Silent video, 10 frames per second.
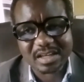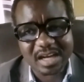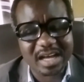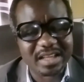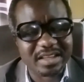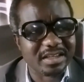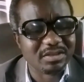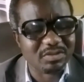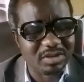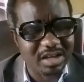And then
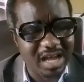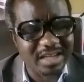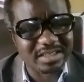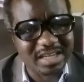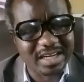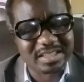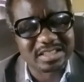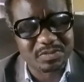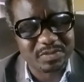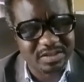at the nearest health
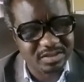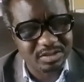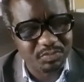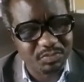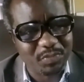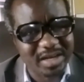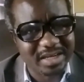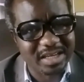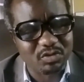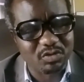facility, proper
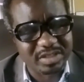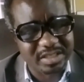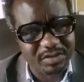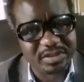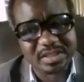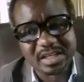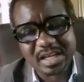care will be given.